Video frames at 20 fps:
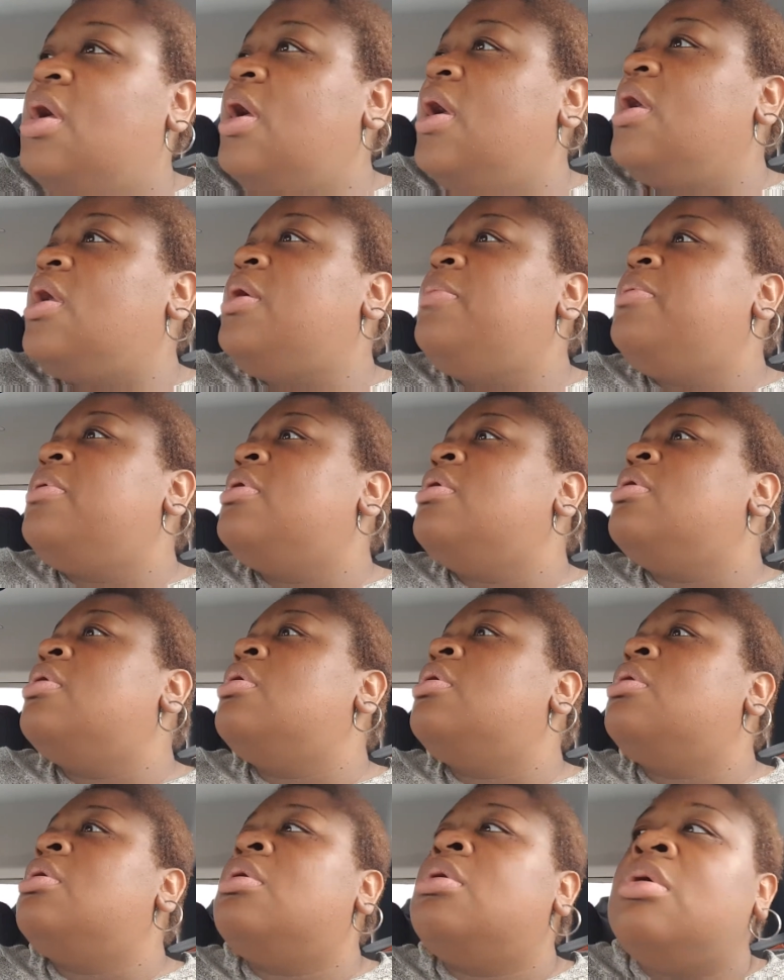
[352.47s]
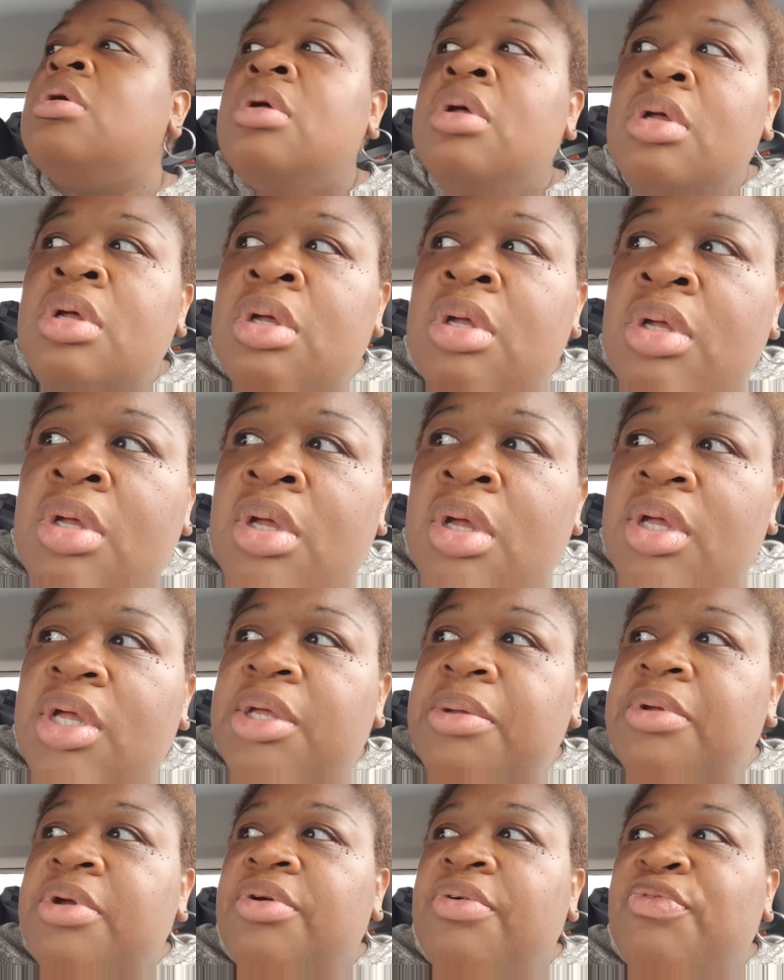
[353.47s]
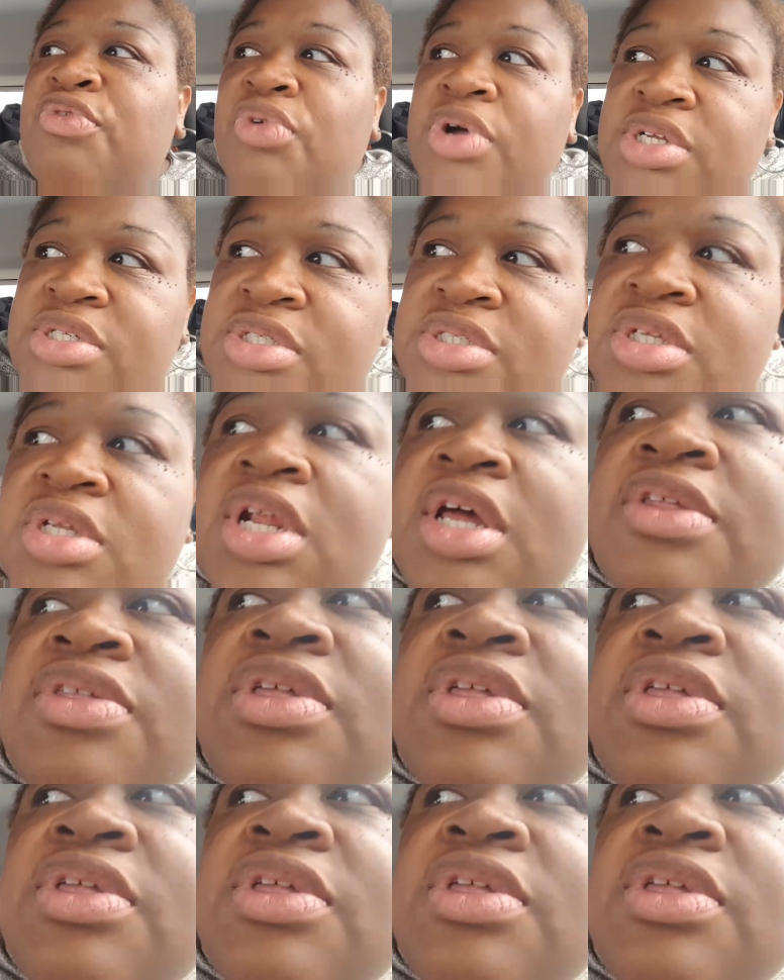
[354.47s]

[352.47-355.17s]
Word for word: He, keep hearing voices, and I